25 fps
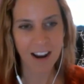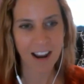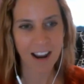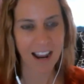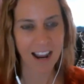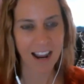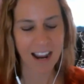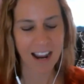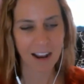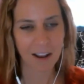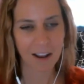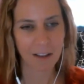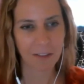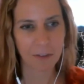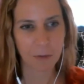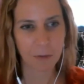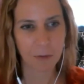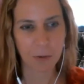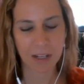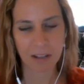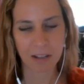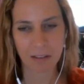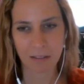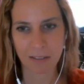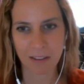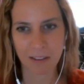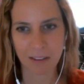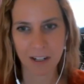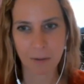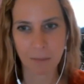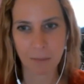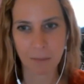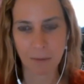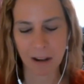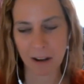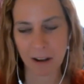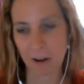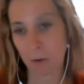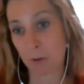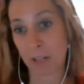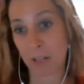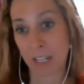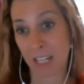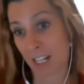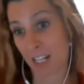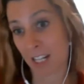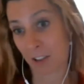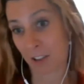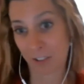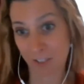and we can think about, and we
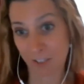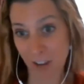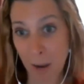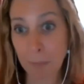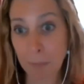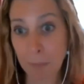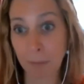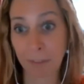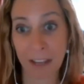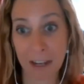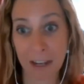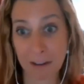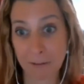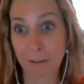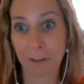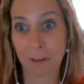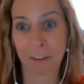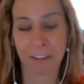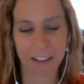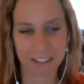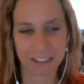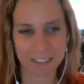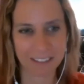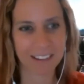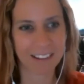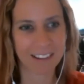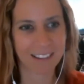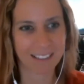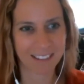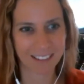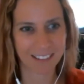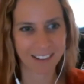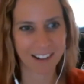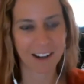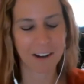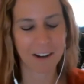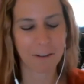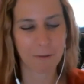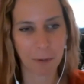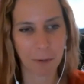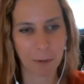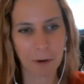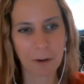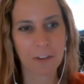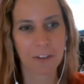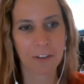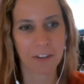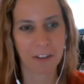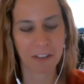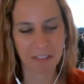can extrapolate for like the kind of
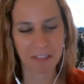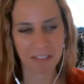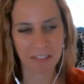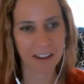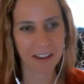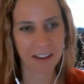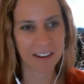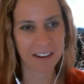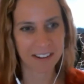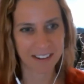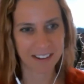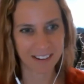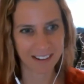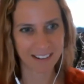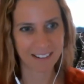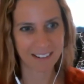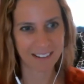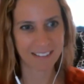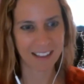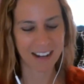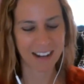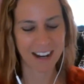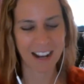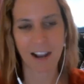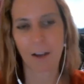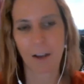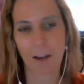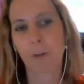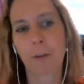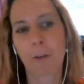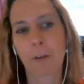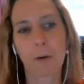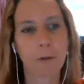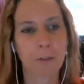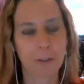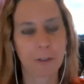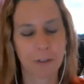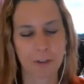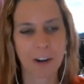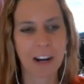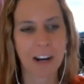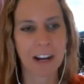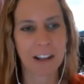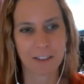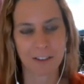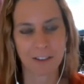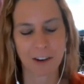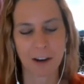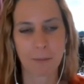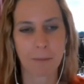person that has those
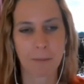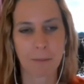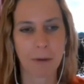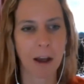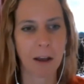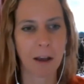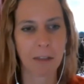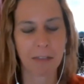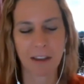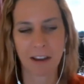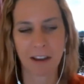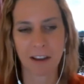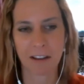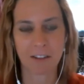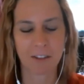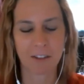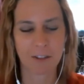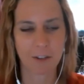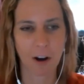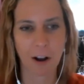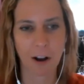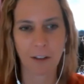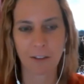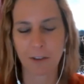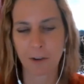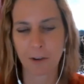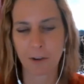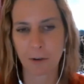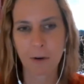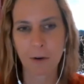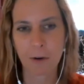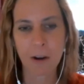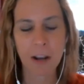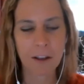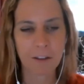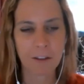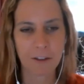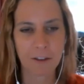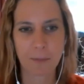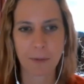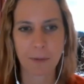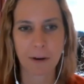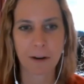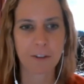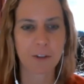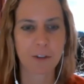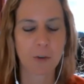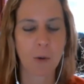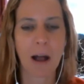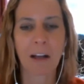traits, right? That drawn to
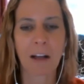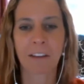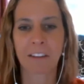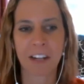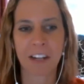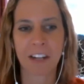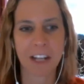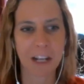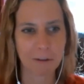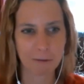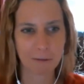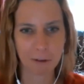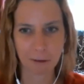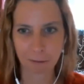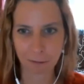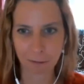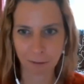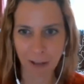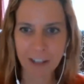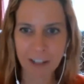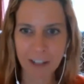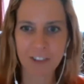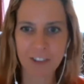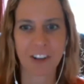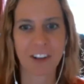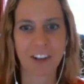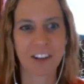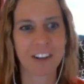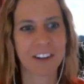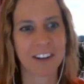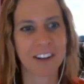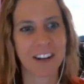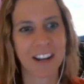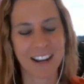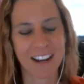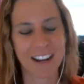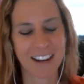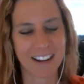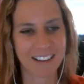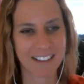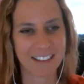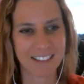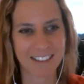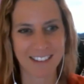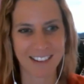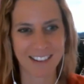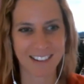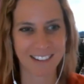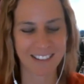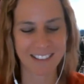spirituality and reflection,
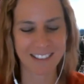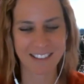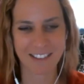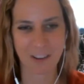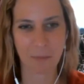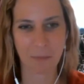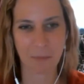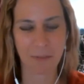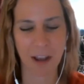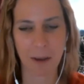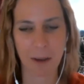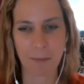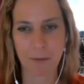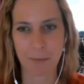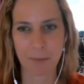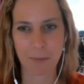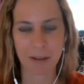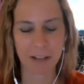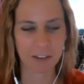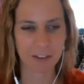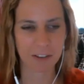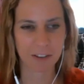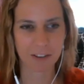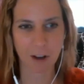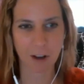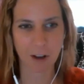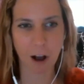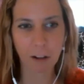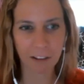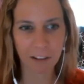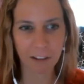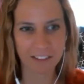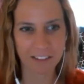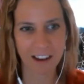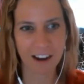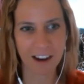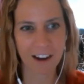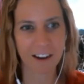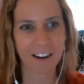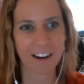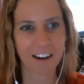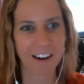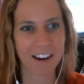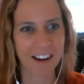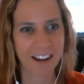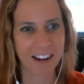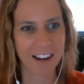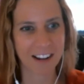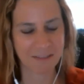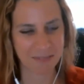and sometimes being
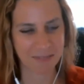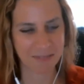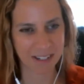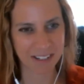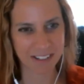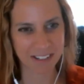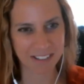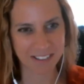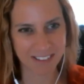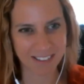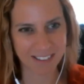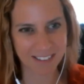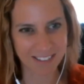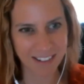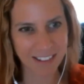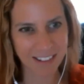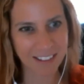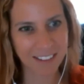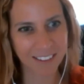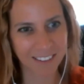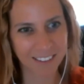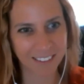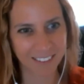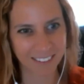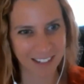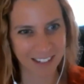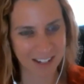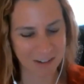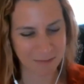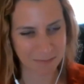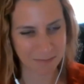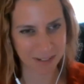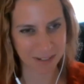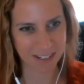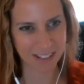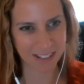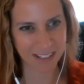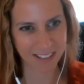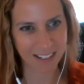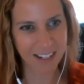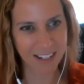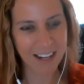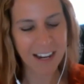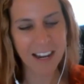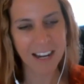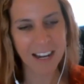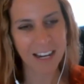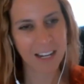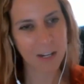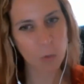solitary and being still and being
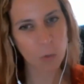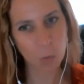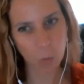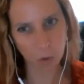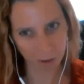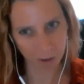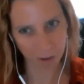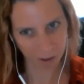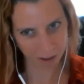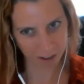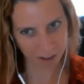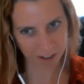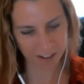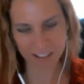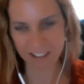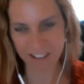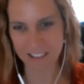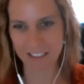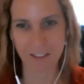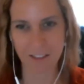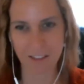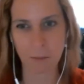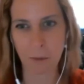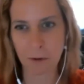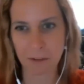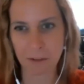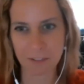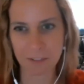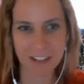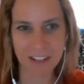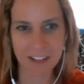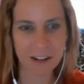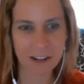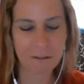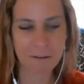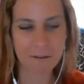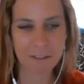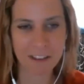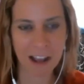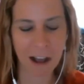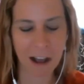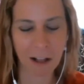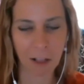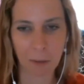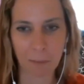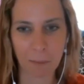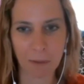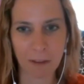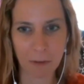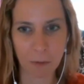inward. It's the most yin of the
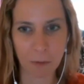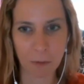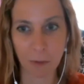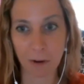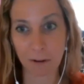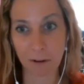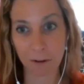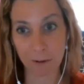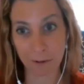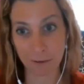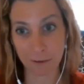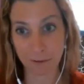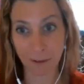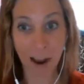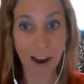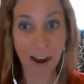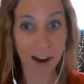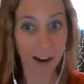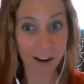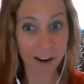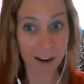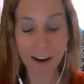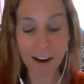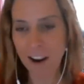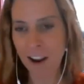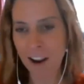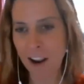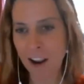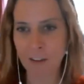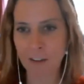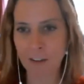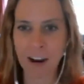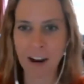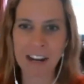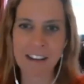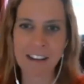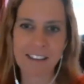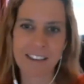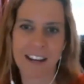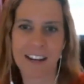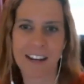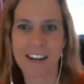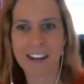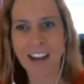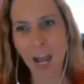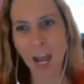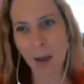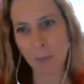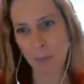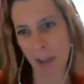elements. Whereas fire, right,
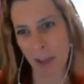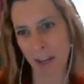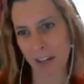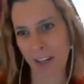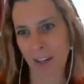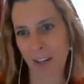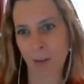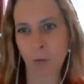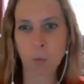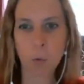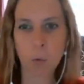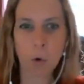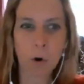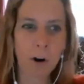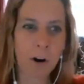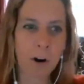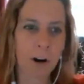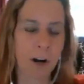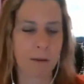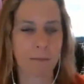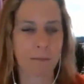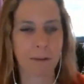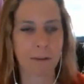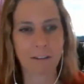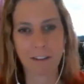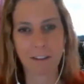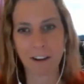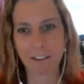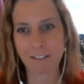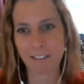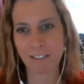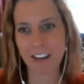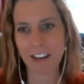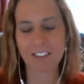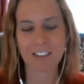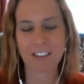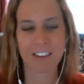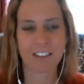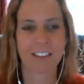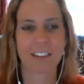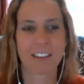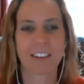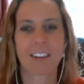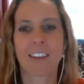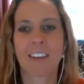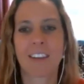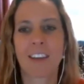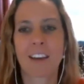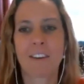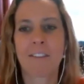dynamic and warm and vivacious
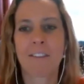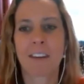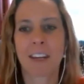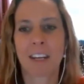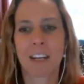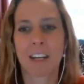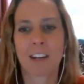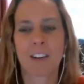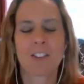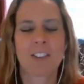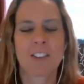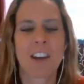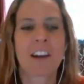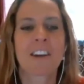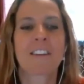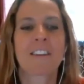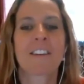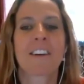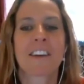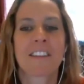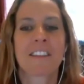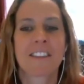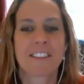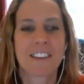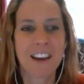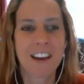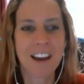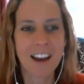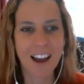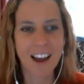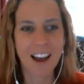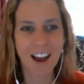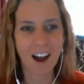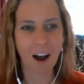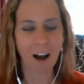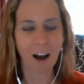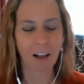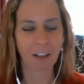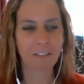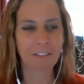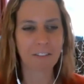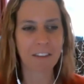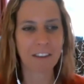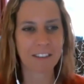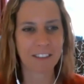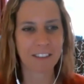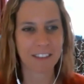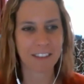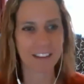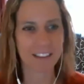and giving and generous, all of
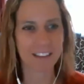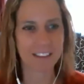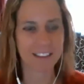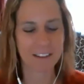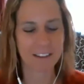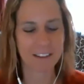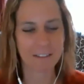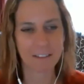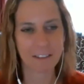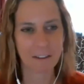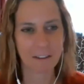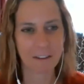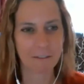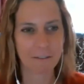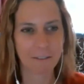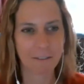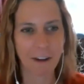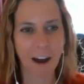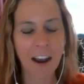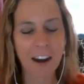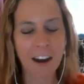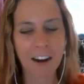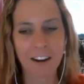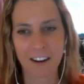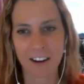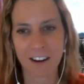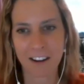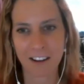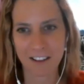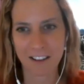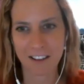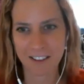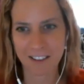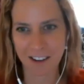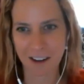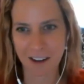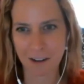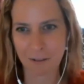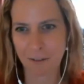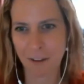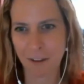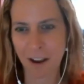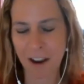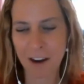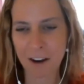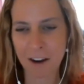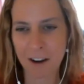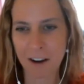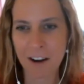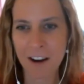these things that fire is, right?
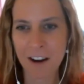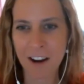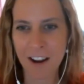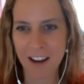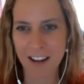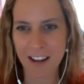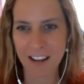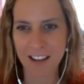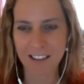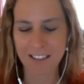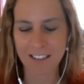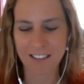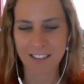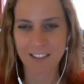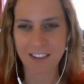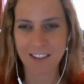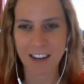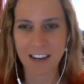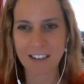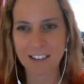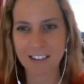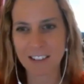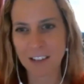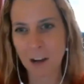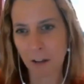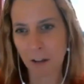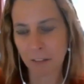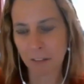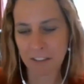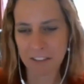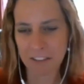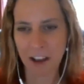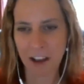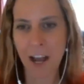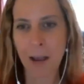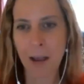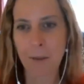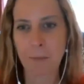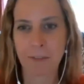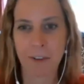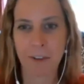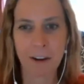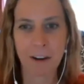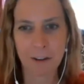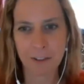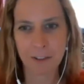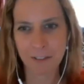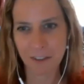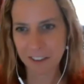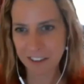Fire is changing all the time.
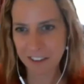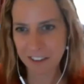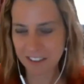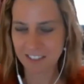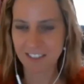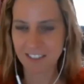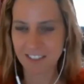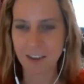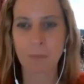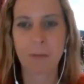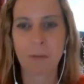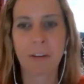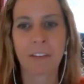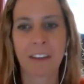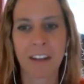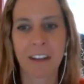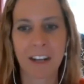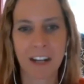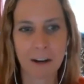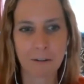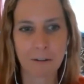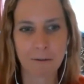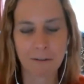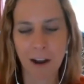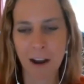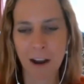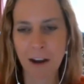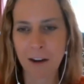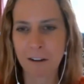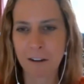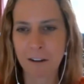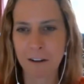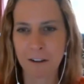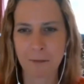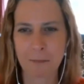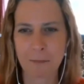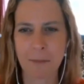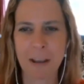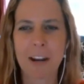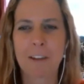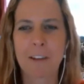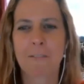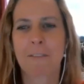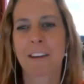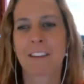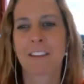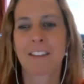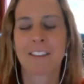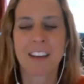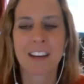Fire is very stimulating. Fire is
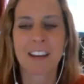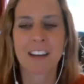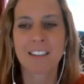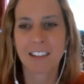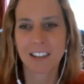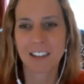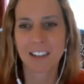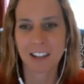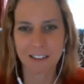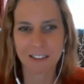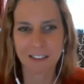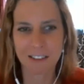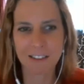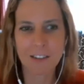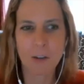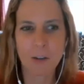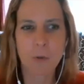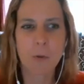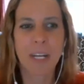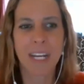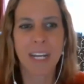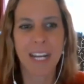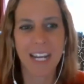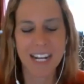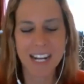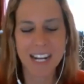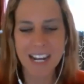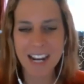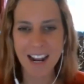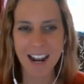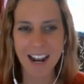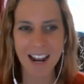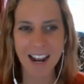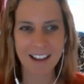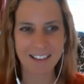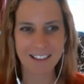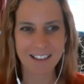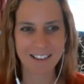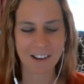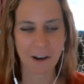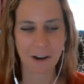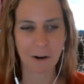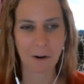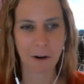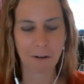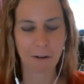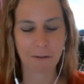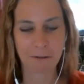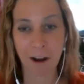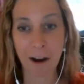manifestation. It's doing it. So
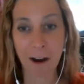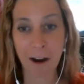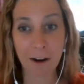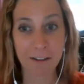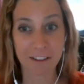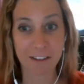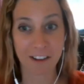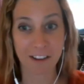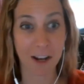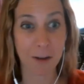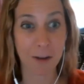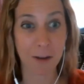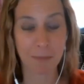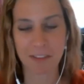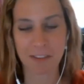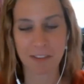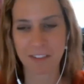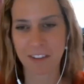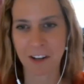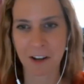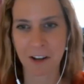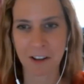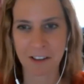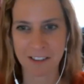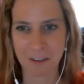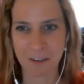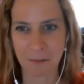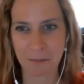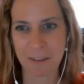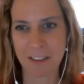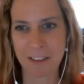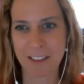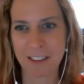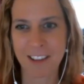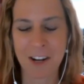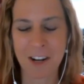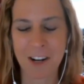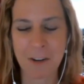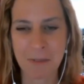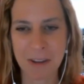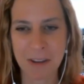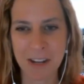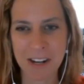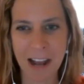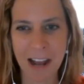a fire type is gonna be an